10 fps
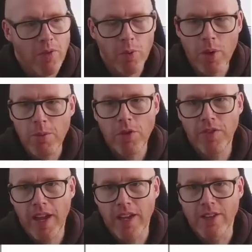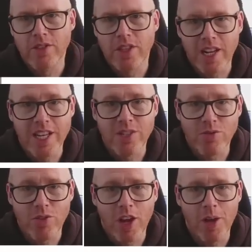we move down to the least
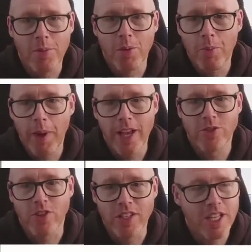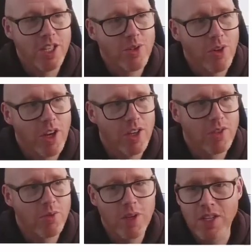reliable petrol and diesel
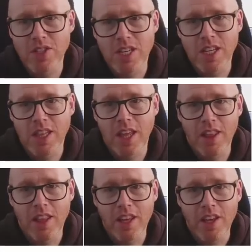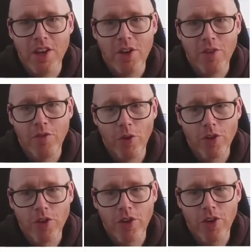cars, we can see that the
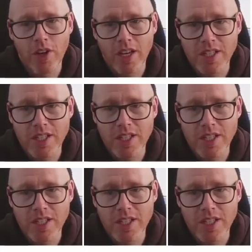Ford Cougar